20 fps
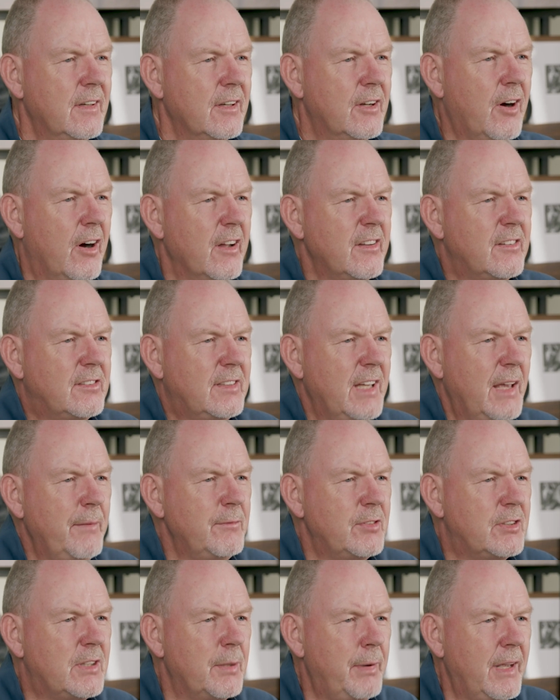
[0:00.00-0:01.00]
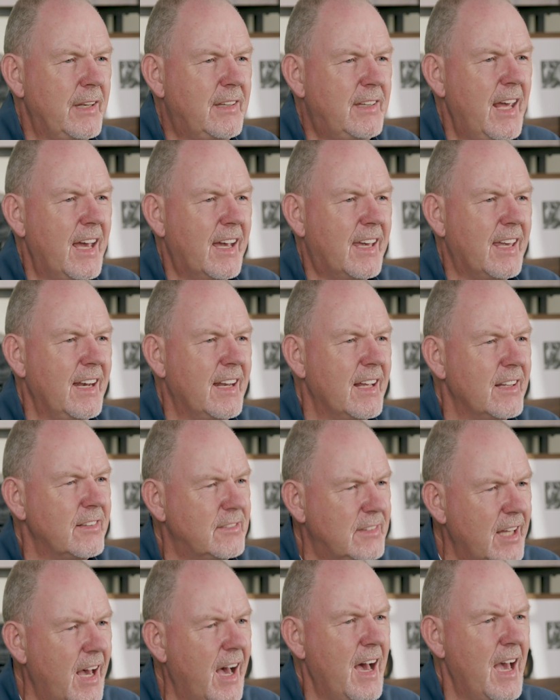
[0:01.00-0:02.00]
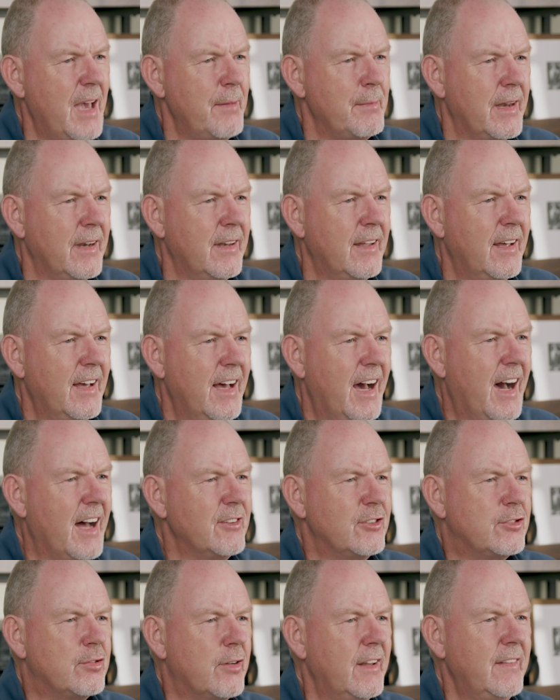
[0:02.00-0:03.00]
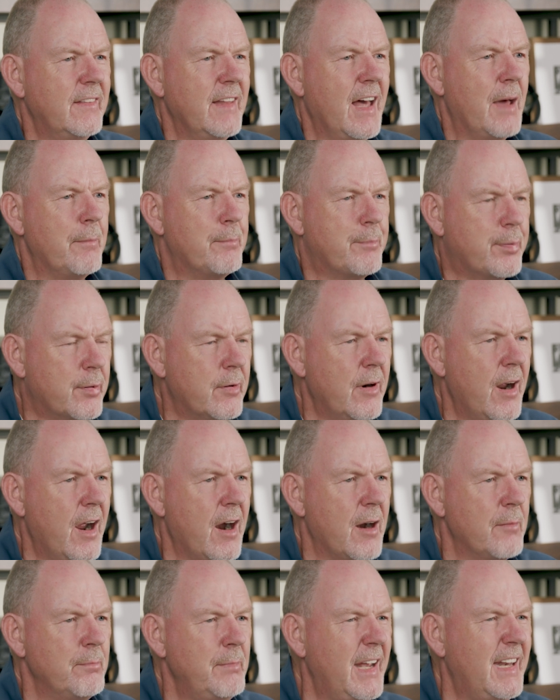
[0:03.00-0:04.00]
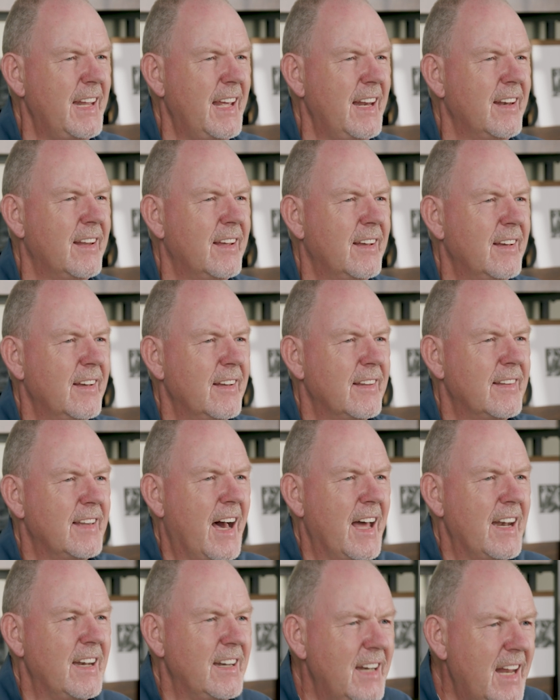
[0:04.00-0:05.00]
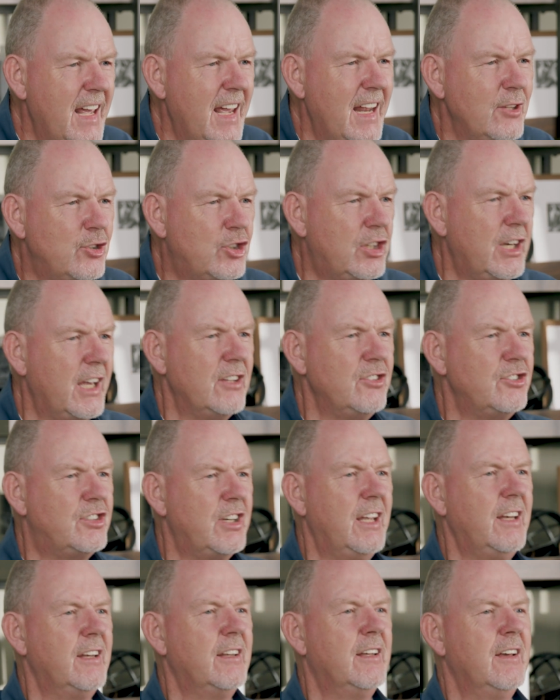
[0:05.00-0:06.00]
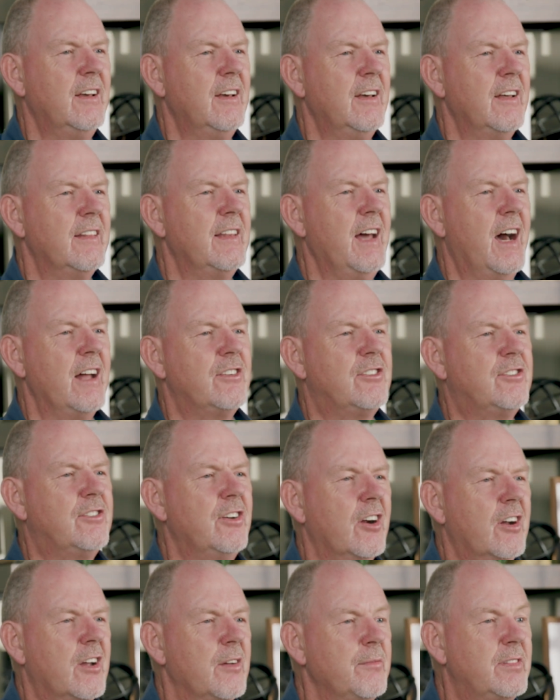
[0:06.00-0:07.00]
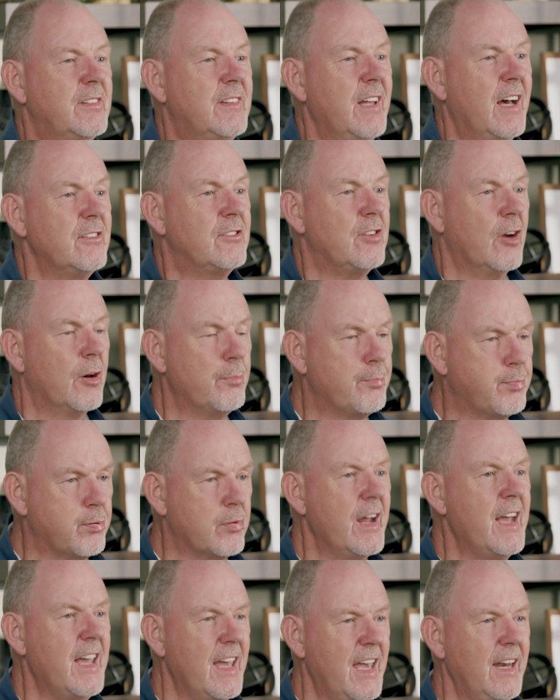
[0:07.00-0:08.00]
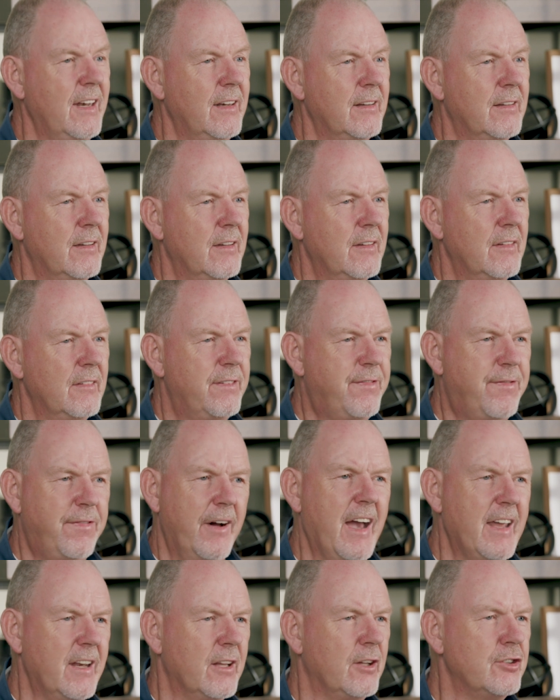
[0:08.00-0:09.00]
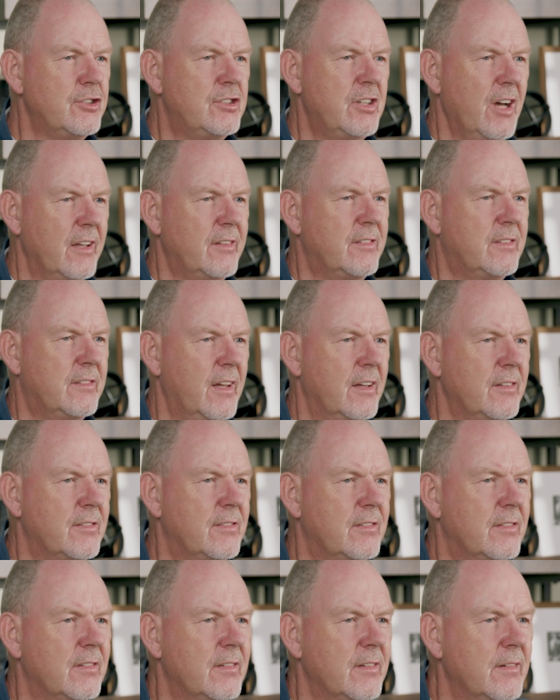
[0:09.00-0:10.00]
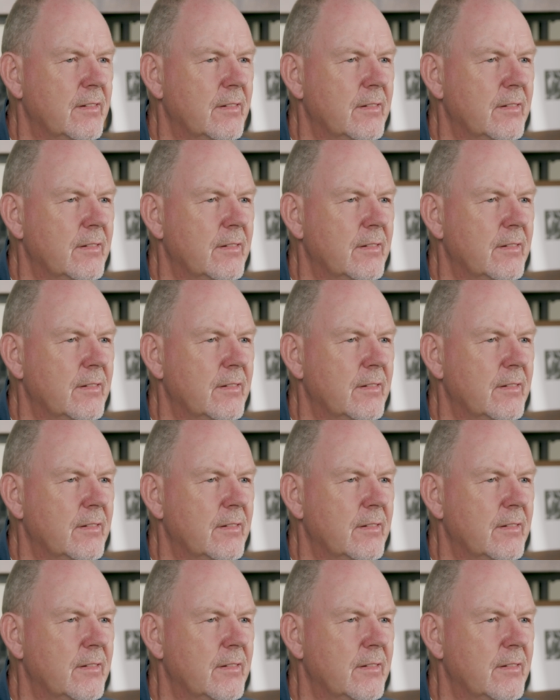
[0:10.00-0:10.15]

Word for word: God seems to be taking his time and answering that prayer, meeting that need, changing that circumstance, or bringing final justice.